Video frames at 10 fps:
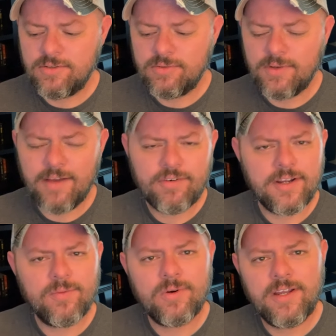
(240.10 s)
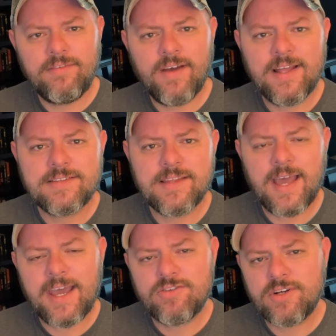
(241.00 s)
to, I forget where he finds the
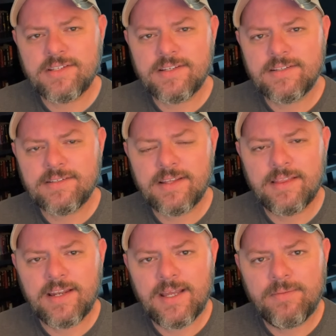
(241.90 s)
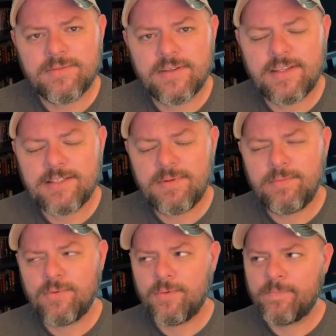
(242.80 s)
addresses and the names of these
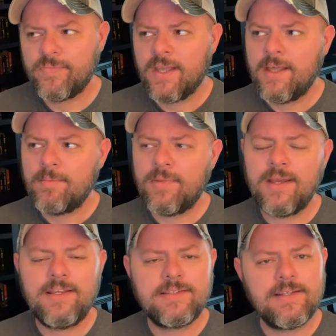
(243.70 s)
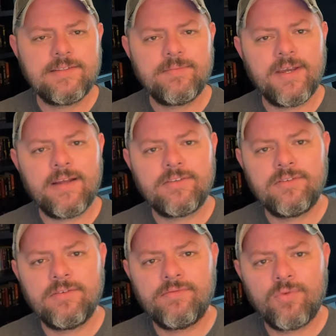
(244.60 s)
people, but he sends them out
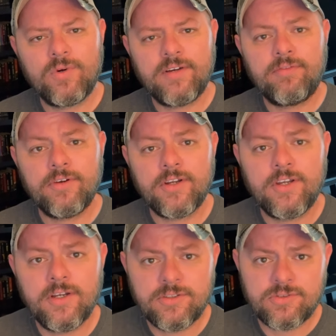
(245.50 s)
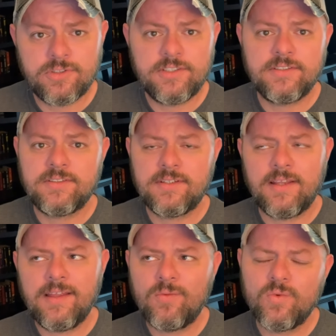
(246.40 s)
to four different countries. I
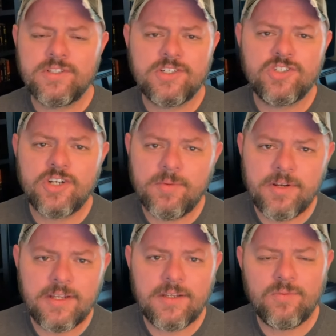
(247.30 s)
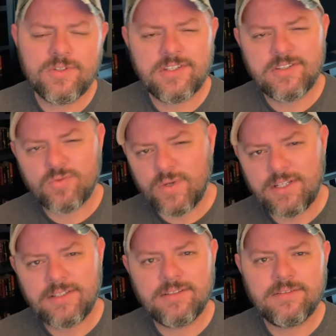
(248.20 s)
think one's in Germany, one's in
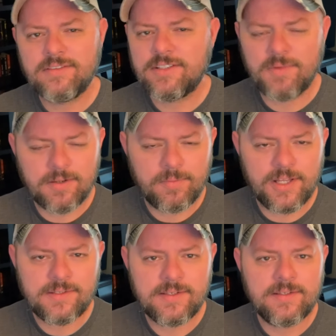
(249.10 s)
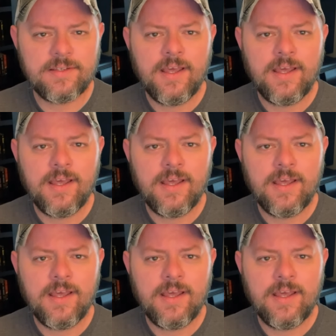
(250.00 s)
Sweden, some other places.